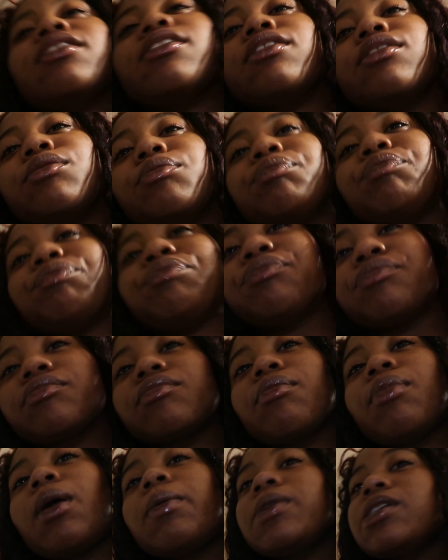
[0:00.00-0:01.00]
um,
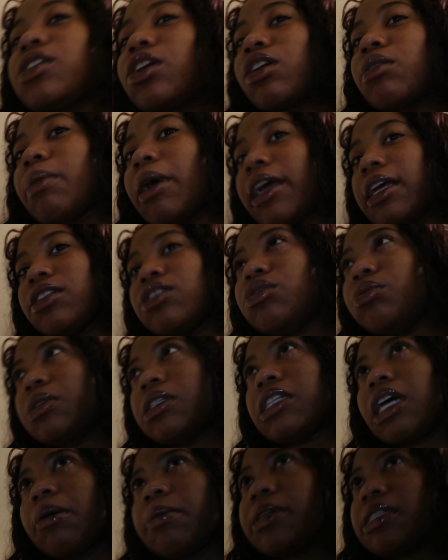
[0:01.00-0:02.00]
probably start on my two
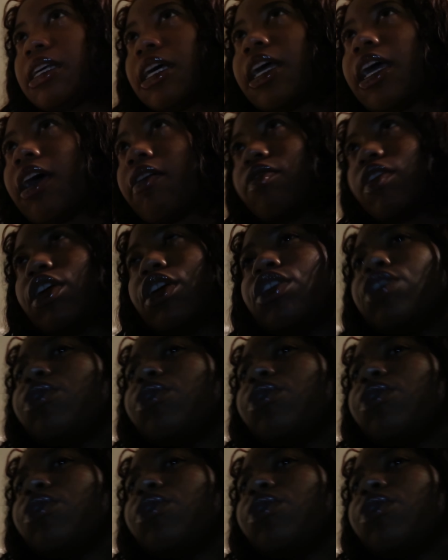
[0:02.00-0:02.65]
assignments I had Better